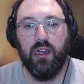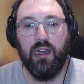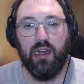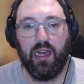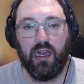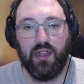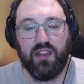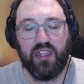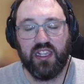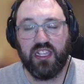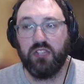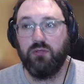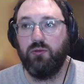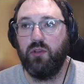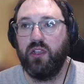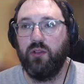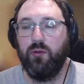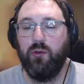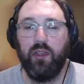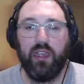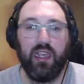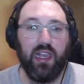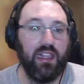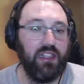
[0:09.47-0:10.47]
And this week
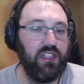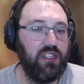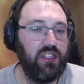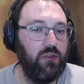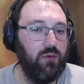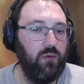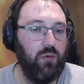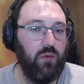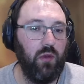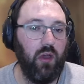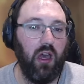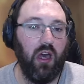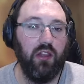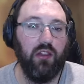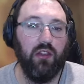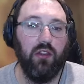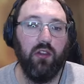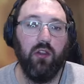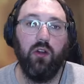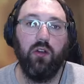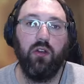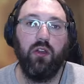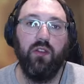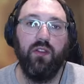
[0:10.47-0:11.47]
we get to
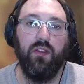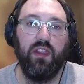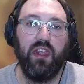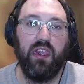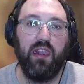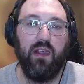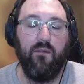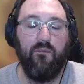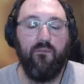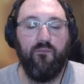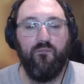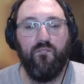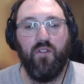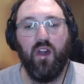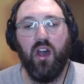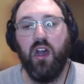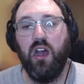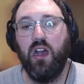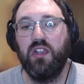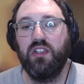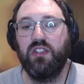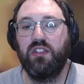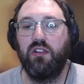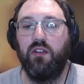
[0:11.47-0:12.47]
unlock the
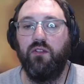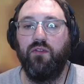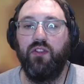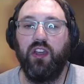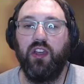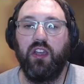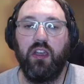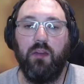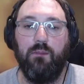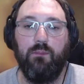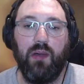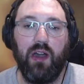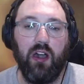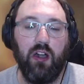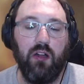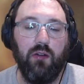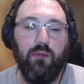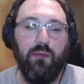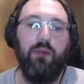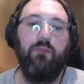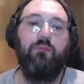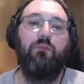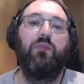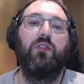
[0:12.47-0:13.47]
first of the Cabal
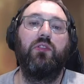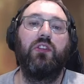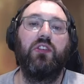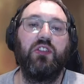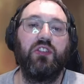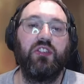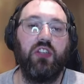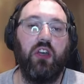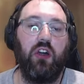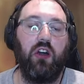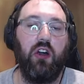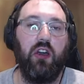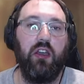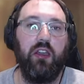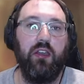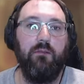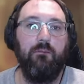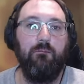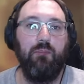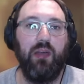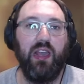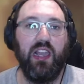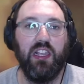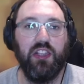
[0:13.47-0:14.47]
members,
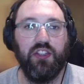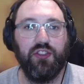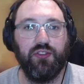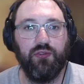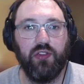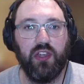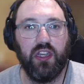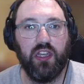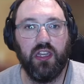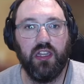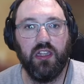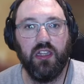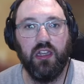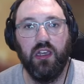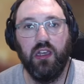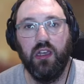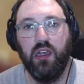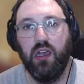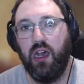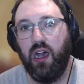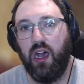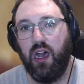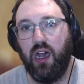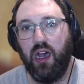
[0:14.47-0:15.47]
Iron Patriot.
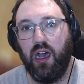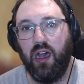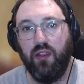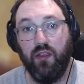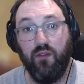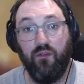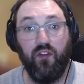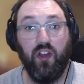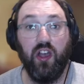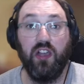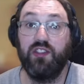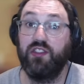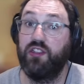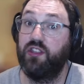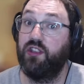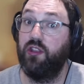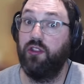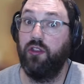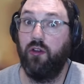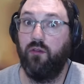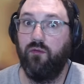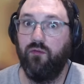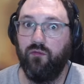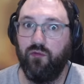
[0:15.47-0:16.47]
The first of the
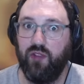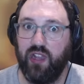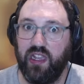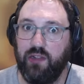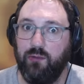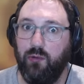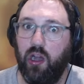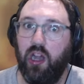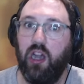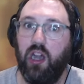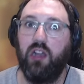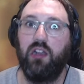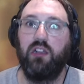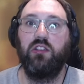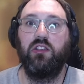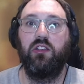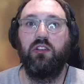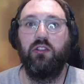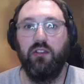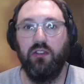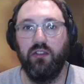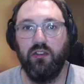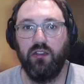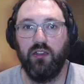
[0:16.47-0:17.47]
non-reworked
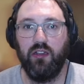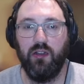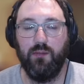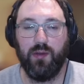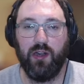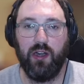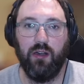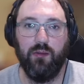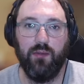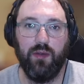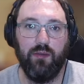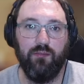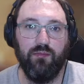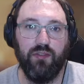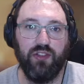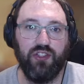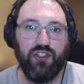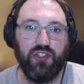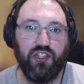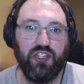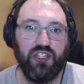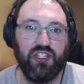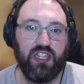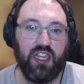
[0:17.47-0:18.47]
Cabal members,
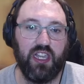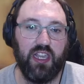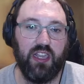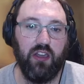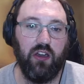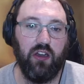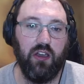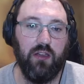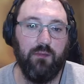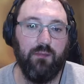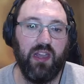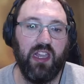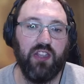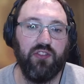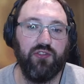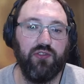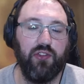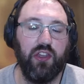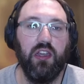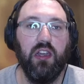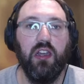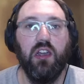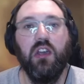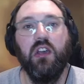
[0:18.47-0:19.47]
should I say, Iron
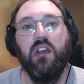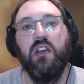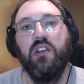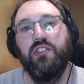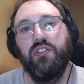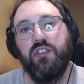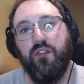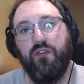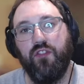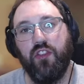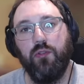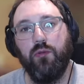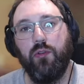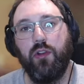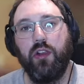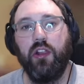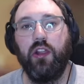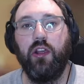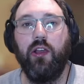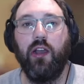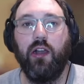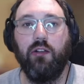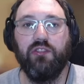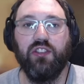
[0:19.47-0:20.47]
Patriot. If you want to
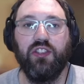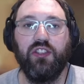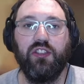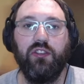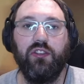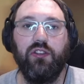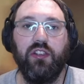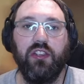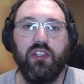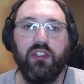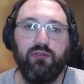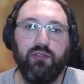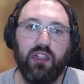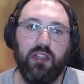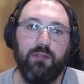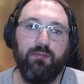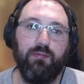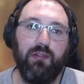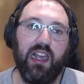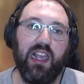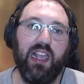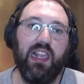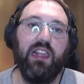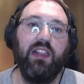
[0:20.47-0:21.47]
know how to do this free to
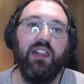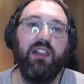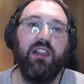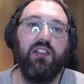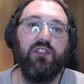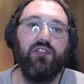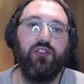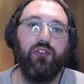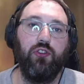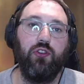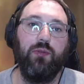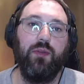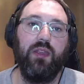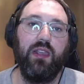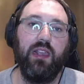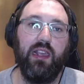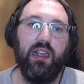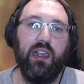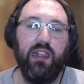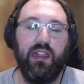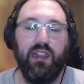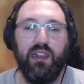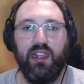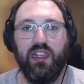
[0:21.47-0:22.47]
play, then join me
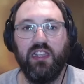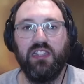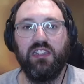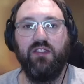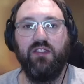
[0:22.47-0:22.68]
in this